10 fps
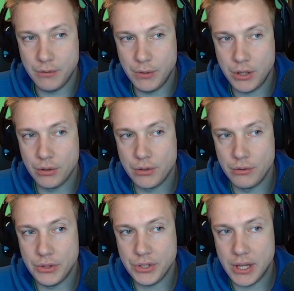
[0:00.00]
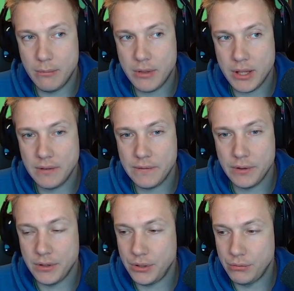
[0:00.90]
We could do the same thing
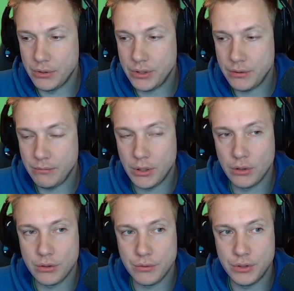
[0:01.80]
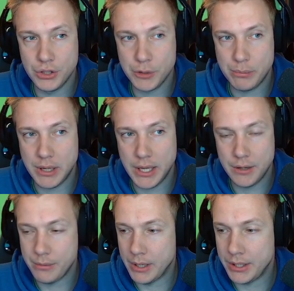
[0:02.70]
for the unit. We could display
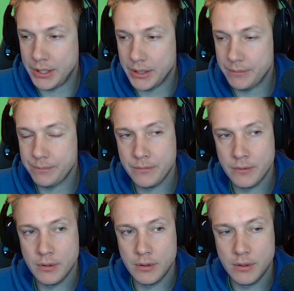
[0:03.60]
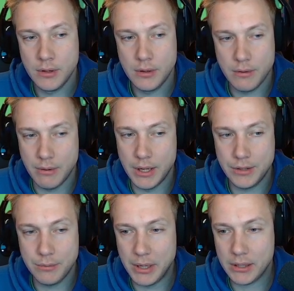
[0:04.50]
it right here.
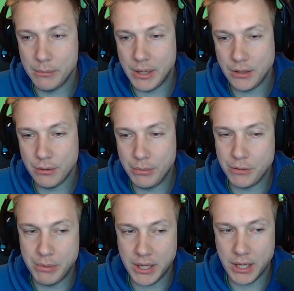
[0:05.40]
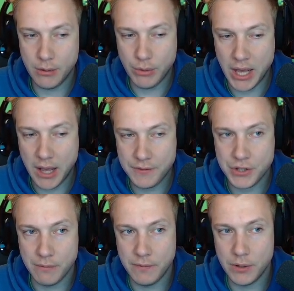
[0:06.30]
Right, make the menu a bit bigger. We have
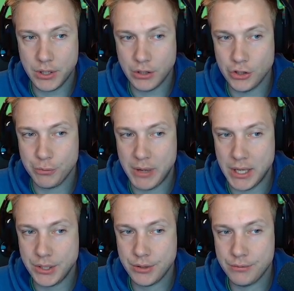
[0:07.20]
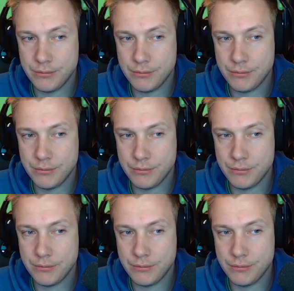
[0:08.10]
some vertical space.